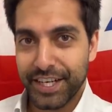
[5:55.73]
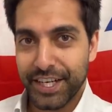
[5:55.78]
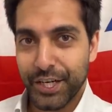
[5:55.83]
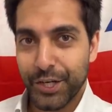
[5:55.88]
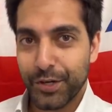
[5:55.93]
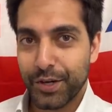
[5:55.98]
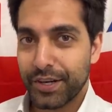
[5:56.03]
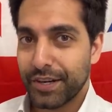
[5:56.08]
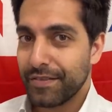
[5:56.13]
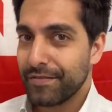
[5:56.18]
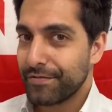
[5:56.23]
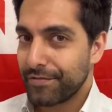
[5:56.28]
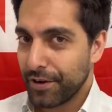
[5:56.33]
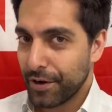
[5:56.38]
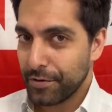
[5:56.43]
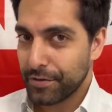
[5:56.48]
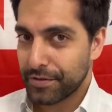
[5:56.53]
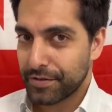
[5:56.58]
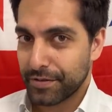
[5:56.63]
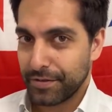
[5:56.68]
who didn't
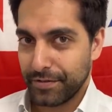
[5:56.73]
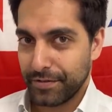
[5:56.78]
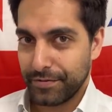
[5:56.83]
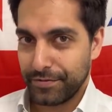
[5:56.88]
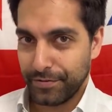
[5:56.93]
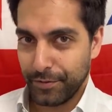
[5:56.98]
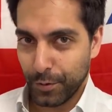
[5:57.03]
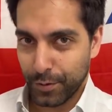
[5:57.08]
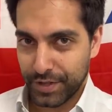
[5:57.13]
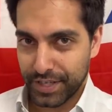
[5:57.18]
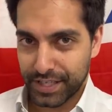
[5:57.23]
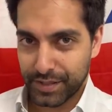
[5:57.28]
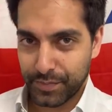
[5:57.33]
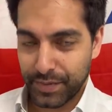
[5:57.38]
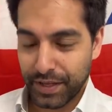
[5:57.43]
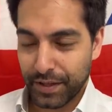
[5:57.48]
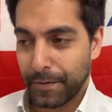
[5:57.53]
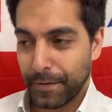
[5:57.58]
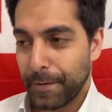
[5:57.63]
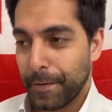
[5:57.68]
vote for this
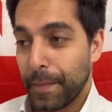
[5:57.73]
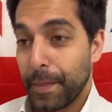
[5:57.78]
bill.